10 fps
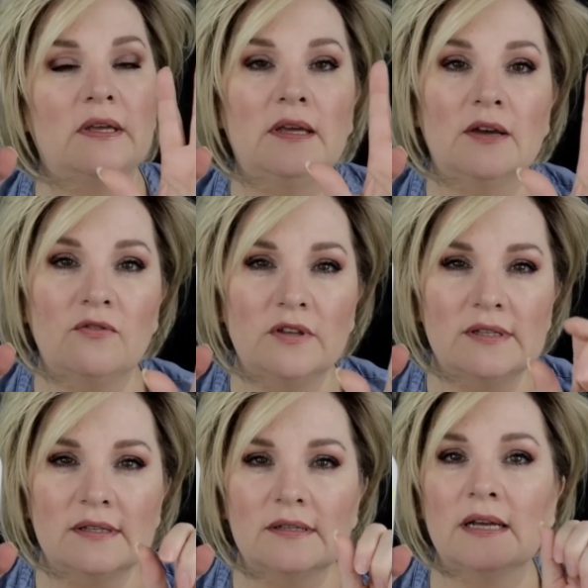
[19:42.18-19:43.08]
give
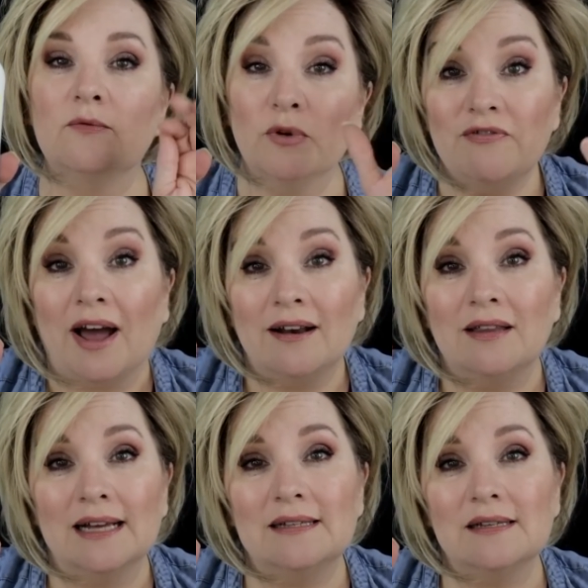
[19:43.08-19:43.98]
this it
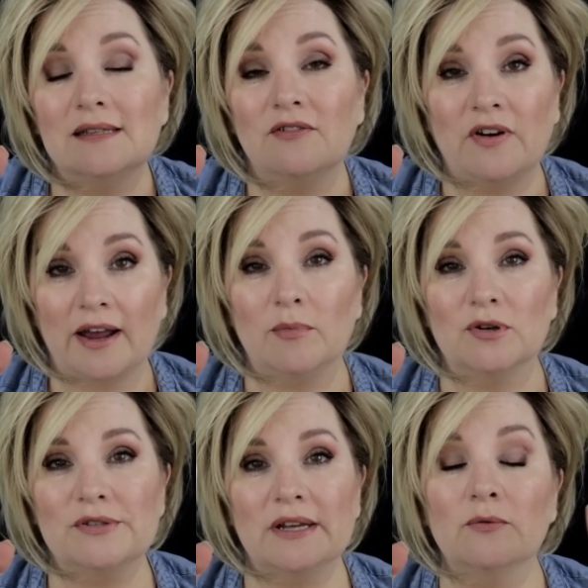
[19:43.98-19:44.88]
revitalizes the
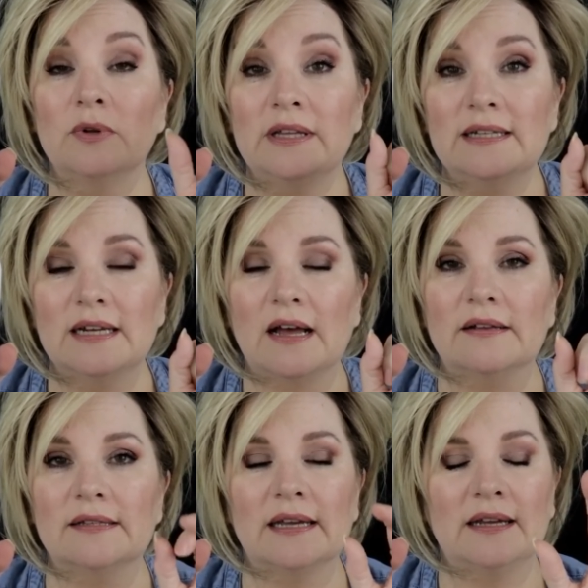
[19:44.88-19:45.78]
fibers it really
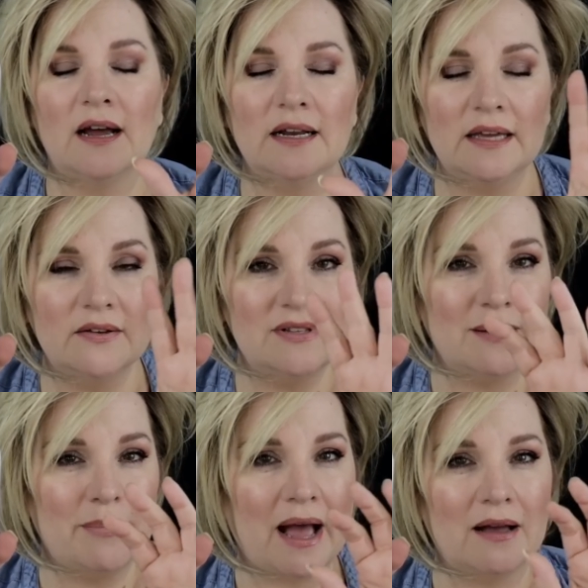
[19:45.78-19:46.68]
does it kind of gives
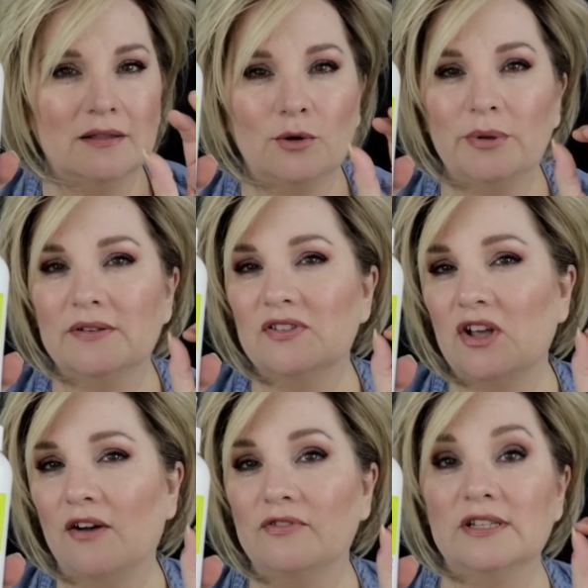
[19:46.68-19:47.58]
them back a little bit of
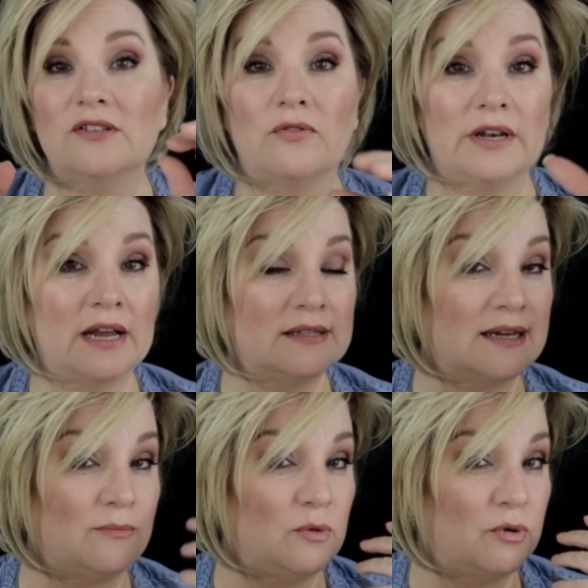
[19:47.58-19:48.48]
softness so the next
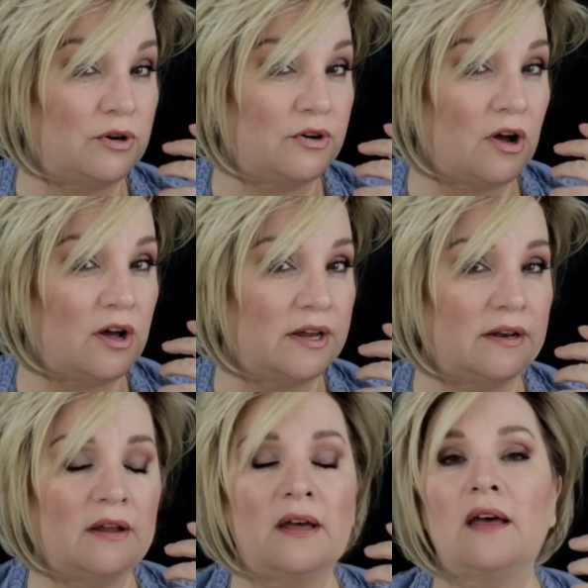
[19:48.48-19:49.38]
time you put it
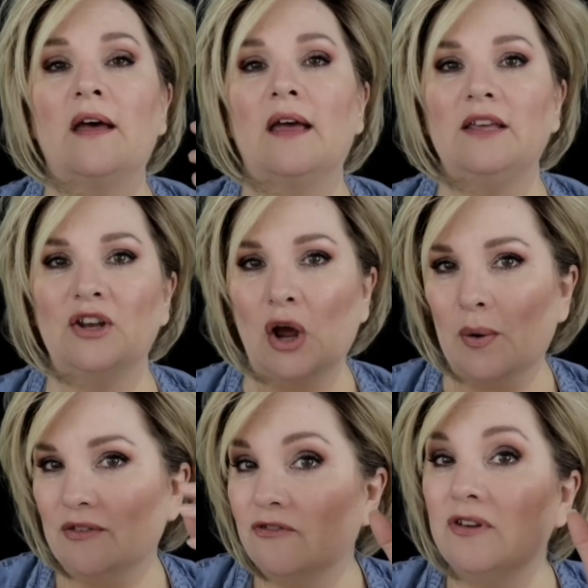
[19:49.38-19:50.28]
on you know,
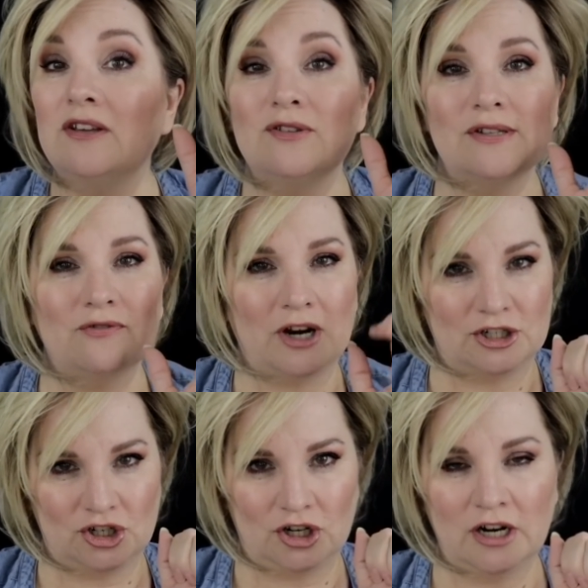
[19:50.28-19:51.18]
it feels
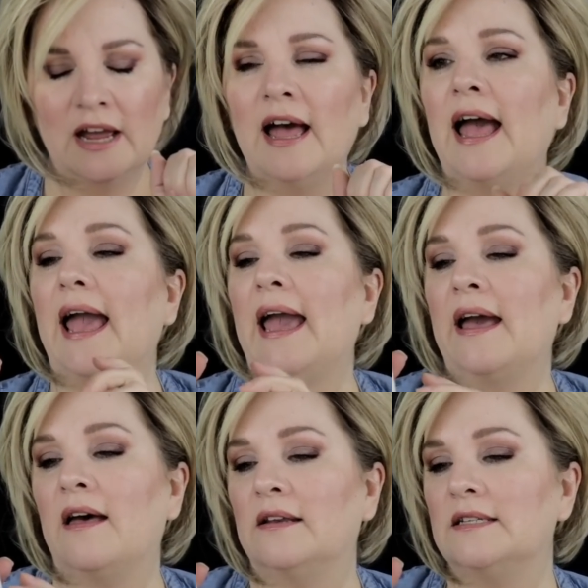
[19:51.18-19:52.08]
fresher.
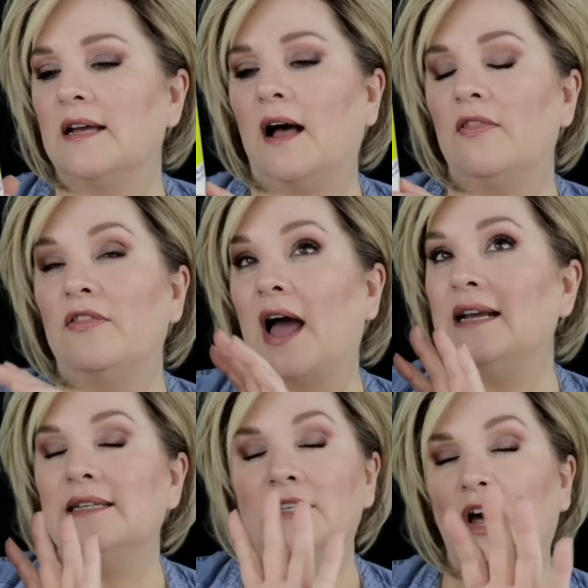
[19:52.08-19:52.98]
And
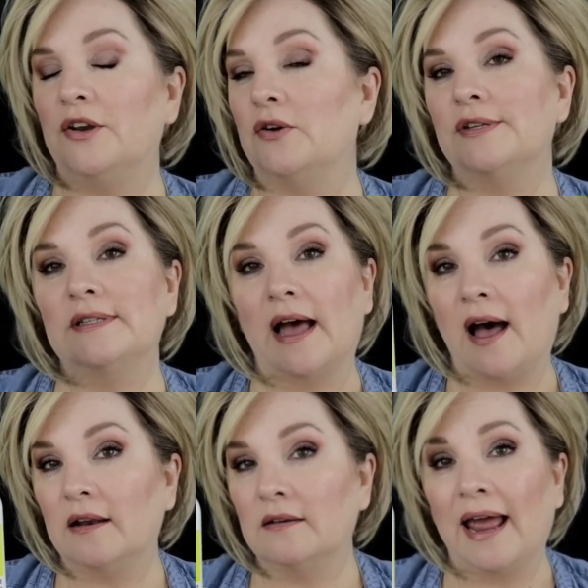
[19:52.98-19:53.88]
I did not notice
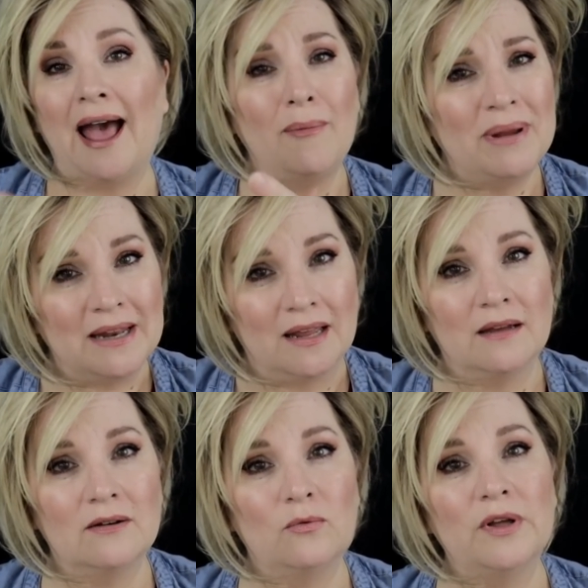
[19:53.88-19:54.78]
that
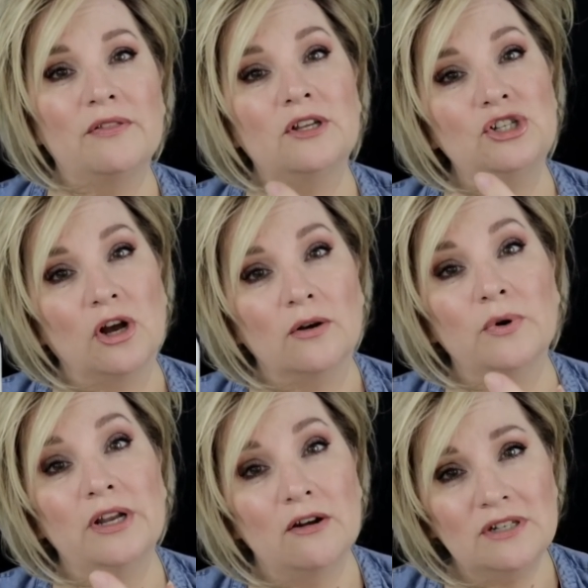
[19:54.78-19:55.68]
happening with the Jon
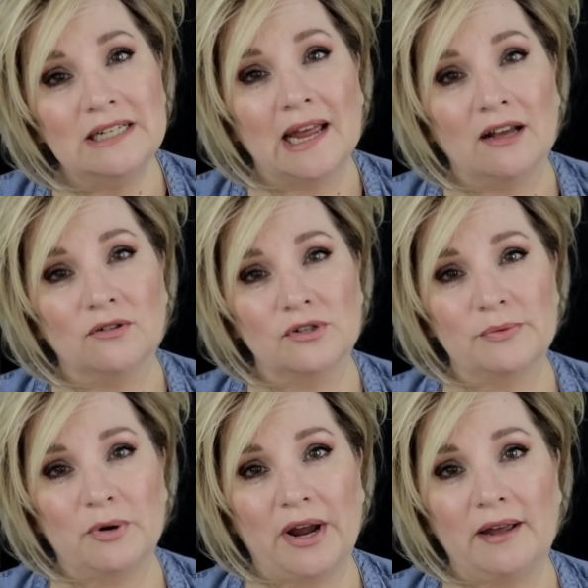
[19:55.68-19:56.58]
Renau detangler
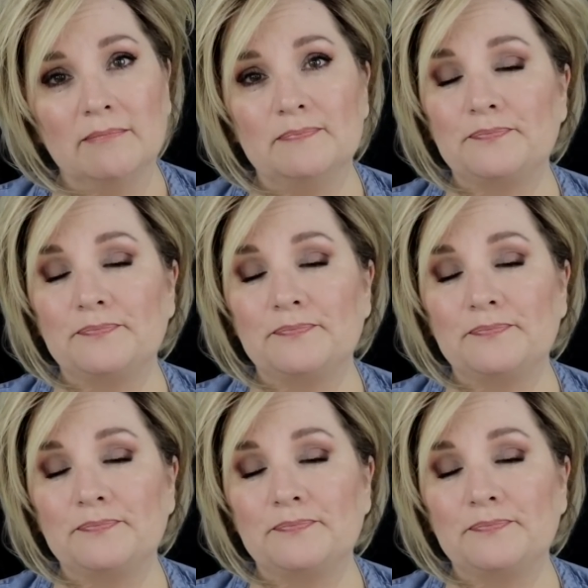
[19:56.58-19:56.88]
spray.